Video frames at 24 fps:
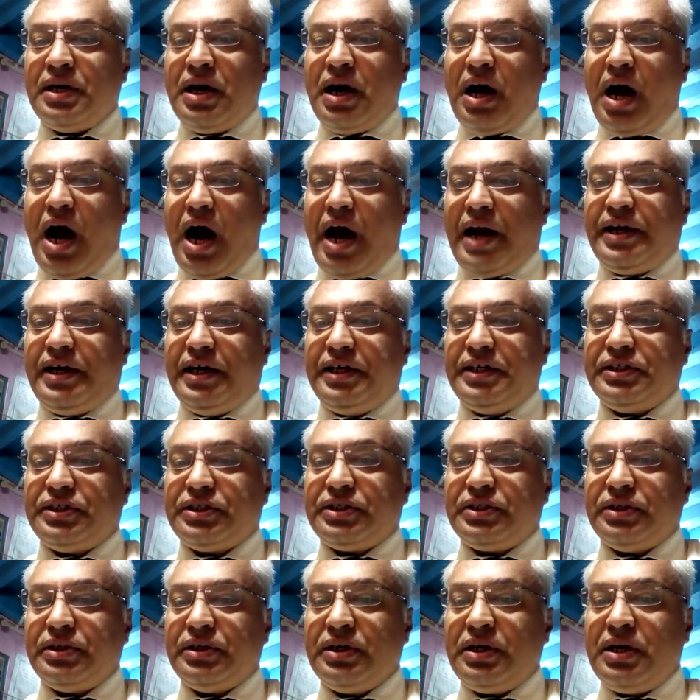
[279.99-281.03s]
Hard
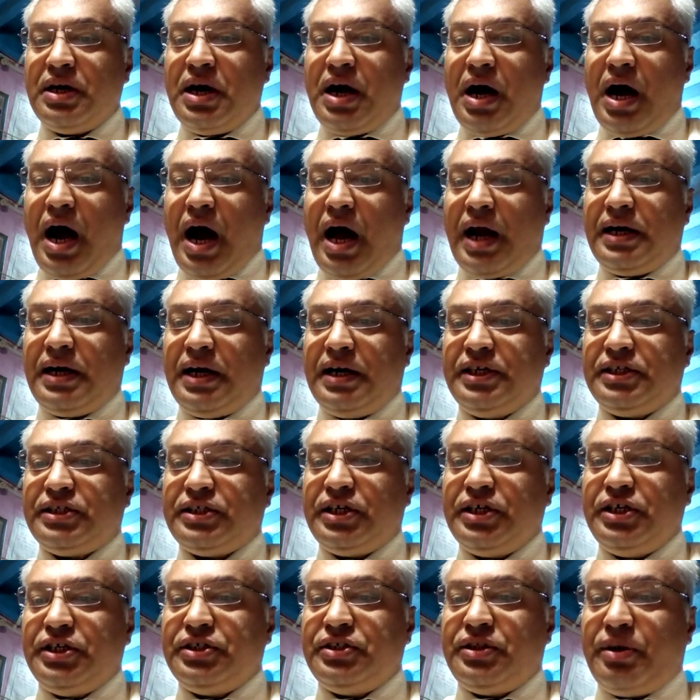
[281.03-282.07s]
disk. Hard disk
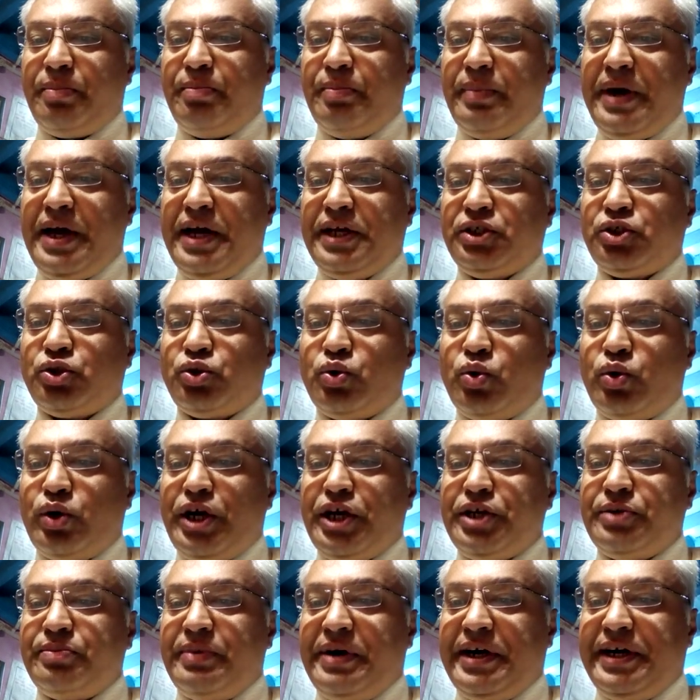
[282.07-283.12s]
is the main
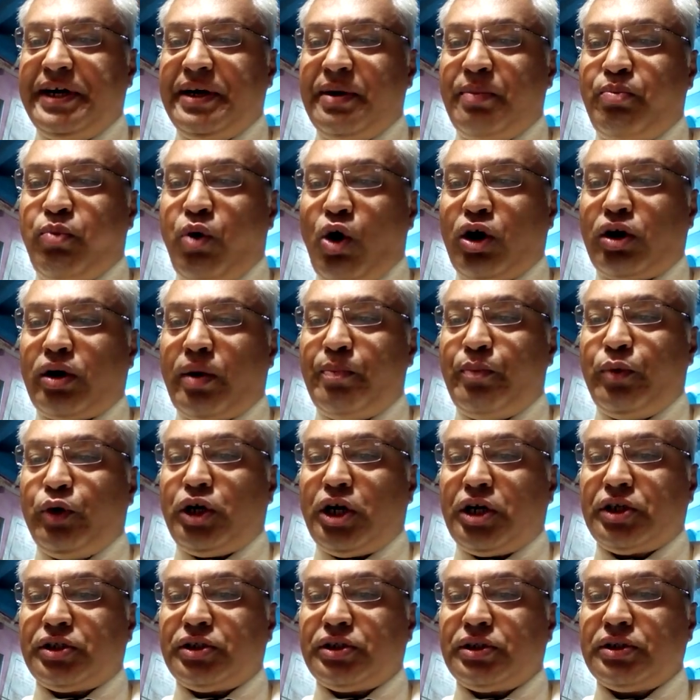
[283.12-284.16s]
storage medium for
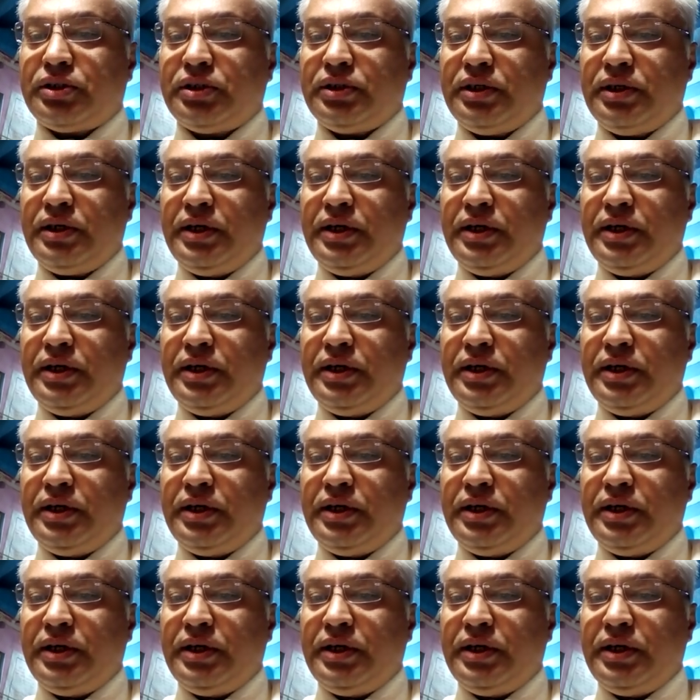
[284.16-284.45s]
computers.